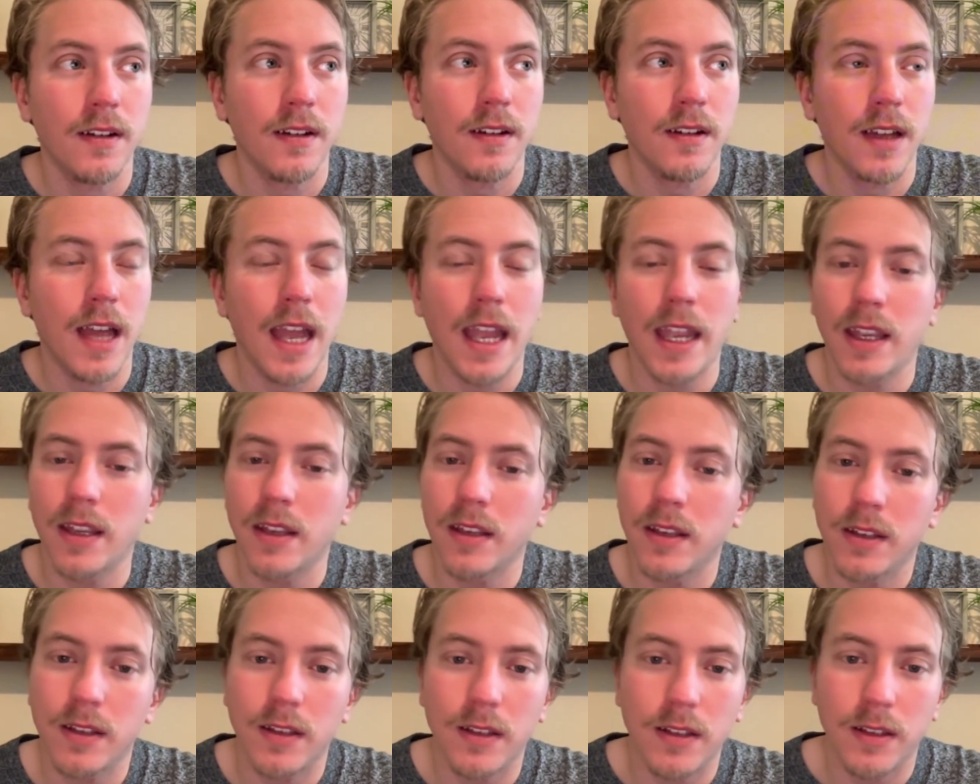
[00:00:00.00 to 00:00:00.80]
Hey,
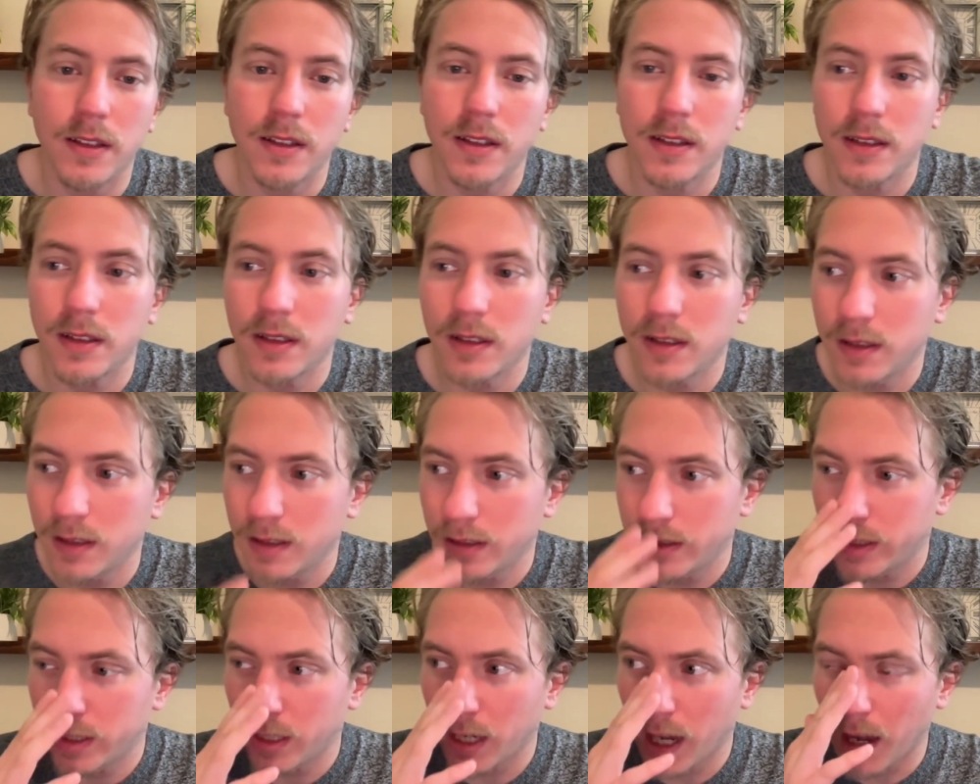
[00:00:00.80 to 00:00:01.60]

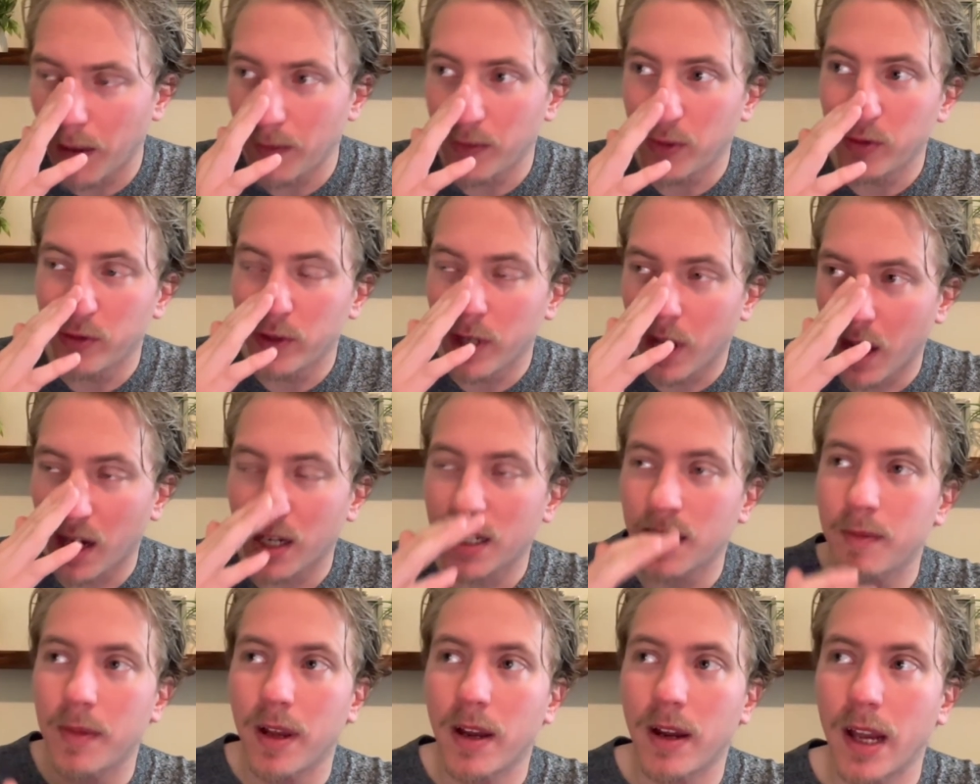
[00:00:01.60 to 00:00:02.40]
Tom, you
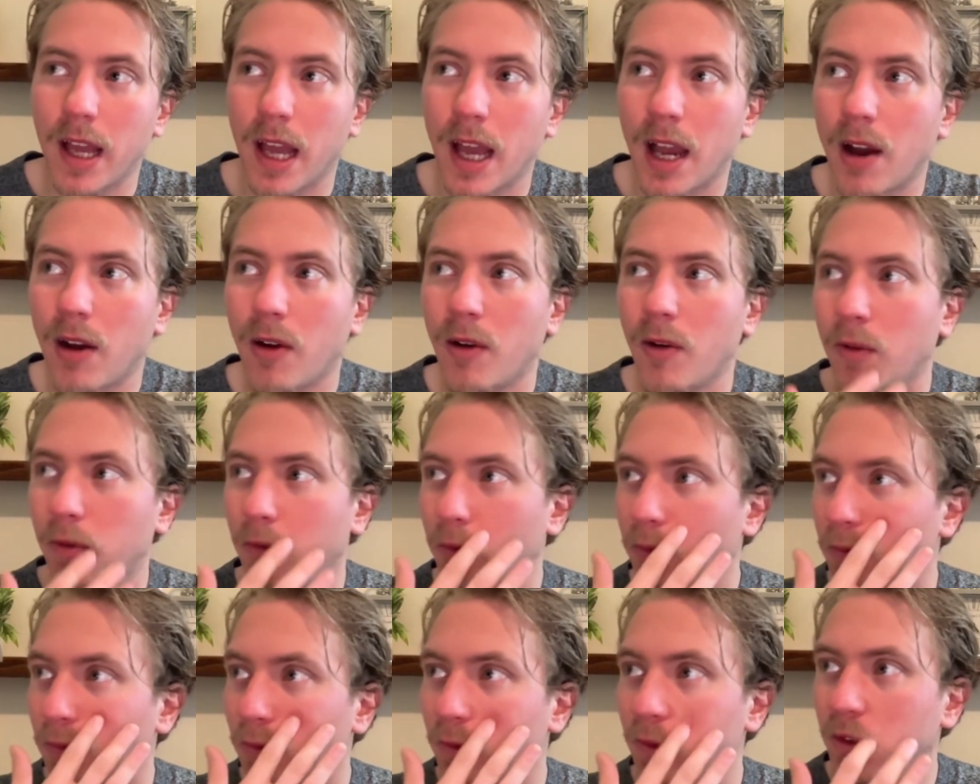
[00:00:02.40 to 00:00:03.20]
talked about how